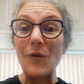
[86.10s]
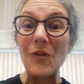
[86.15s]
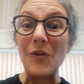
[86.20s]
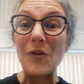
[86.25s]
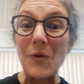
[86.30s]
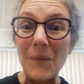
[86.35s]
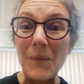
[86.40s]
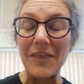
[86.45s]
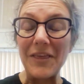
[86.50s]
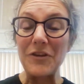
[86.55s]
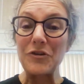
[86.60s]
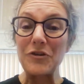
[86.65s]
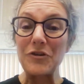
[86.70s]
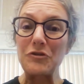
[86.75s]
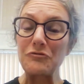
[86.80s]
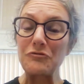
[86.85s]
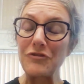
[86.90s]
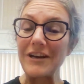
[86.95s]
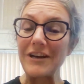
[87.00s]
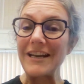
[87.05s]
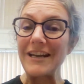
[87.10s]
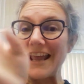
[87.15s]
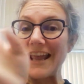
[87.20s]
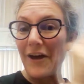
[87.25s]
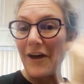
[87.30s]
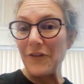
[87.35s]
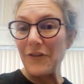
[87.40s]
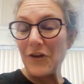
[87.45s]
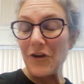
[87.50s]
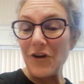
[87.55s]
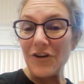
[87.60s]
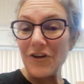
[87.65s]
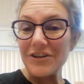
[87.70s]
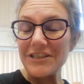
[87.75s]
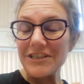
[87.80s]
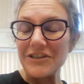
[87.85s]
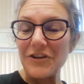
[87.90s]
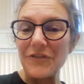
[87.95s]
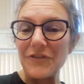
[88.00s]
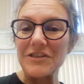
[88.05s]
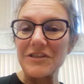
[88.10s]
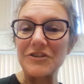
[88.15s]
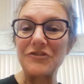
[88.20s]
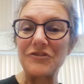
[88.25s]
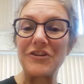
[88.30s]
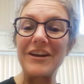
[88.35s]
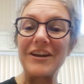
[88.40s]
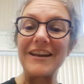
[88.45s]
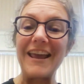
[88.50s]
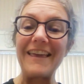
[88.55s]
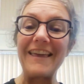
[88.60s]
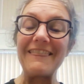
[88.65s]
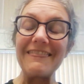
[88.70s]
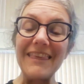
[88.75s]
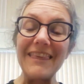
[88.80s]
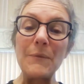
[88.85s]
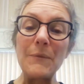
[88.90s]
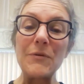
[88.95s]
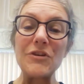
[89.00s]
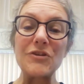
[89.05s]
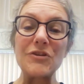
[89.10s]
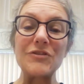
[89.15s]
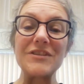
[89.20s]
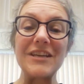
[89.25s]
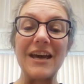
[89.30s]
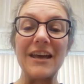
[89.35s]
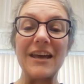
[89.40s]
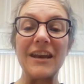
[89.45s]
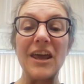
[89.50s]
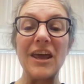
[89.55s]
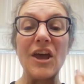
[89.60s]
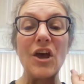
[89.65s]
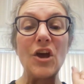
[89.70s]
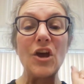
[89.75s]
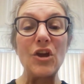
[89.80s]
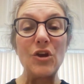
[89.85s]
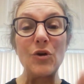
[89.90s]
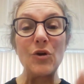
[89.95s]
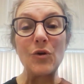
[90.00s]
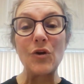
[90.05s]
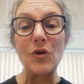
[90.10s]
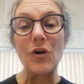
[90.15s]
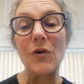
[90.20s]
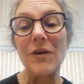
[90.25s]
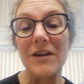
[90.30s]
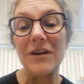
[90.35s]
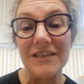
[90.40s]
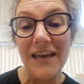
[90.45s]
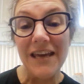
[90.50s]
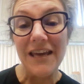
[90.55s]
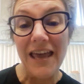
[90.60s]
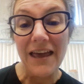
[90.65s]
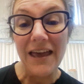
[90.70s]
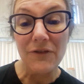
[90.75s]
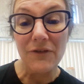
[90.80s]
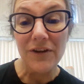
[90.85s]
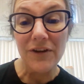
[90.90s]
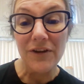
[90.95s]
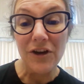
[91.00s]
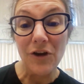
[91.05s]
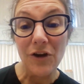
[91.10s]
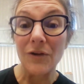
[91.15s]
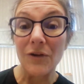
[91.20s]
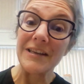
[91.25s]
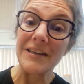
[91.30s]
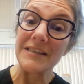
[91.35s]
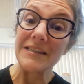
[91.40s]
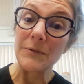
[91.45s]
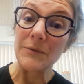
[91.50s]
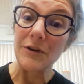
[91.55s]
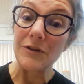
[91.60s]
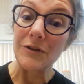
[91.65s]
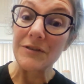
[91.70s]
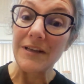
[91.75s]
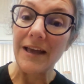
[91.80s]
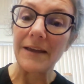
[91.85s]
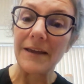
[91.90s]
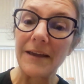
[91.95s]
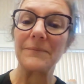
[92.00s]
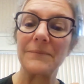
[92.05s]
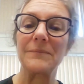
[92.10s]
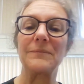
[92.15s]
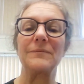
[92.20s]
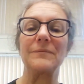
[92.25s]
all the way through, reading out the content on the screen, and then when you're done, you're going to have a video. Let's see what it looks like.